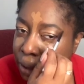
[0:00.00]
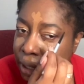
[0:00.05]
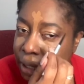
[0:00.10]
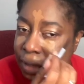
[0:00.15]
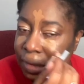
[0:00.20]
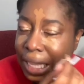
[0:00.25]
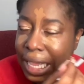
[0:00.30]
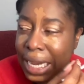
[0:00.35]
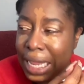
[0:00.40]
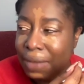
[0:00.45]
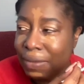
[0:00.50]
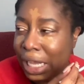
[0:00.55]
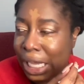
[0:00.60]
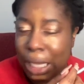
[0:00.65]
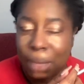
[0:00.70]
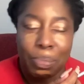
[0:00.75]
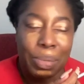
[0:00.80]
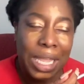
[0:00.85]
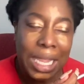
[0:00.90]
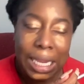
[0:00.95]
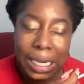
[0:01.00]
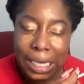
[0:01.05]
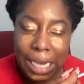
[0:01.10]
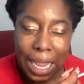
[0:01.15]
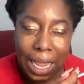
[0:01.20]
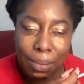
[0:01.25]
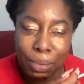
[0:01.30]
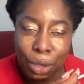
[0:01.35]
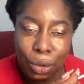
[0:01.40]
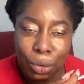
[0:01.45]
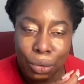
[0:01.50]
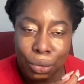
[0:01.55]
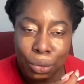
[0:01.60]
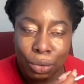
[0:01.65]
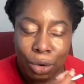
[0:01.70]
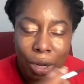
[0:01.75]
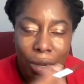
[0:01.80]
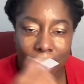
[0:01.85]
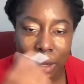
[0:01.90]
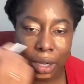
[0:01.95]
it because I'd have like a pink lab coat
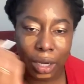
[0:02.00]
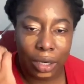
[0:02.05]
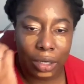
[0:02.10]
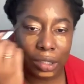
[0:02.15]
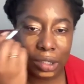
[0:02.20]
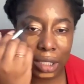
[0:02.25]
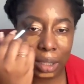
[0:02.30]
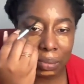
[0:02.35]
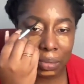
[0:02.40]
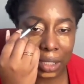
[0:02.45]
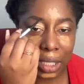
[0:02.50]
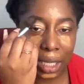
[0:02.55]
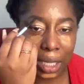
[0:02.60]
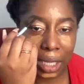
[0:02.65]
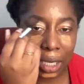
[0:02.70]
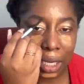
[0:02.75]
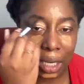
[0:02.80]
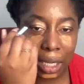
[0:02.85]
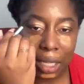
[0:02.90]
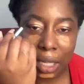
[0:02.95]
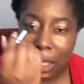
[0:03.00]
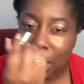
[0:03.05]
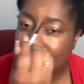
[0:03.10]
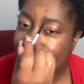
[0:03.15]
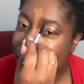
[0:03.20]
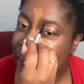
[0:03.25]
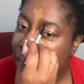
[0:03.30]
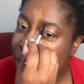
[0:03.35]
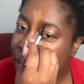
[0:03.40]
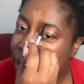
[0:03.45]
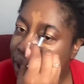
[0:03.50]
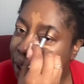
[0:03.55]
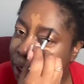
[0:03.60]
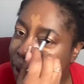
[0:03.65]
on or something, you